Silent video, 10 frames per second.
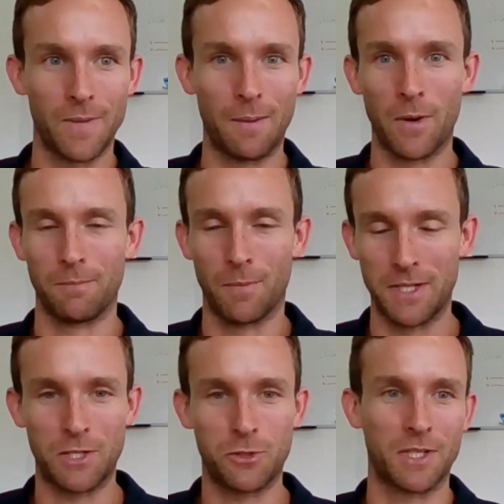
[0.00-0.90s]
yeah,
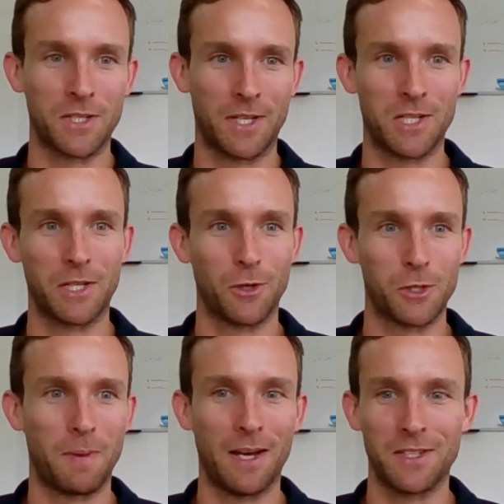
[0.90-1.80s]
my district doesn't actually
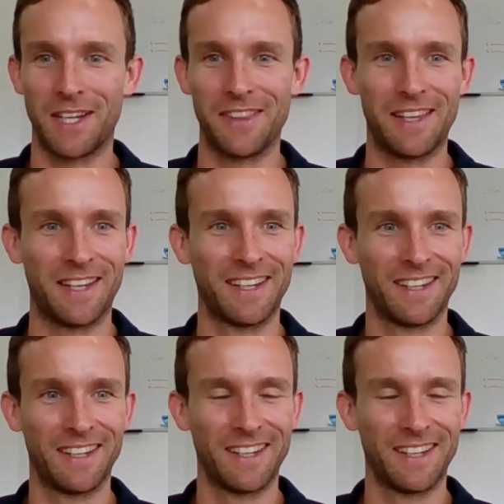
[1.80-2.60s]
cross paths down there.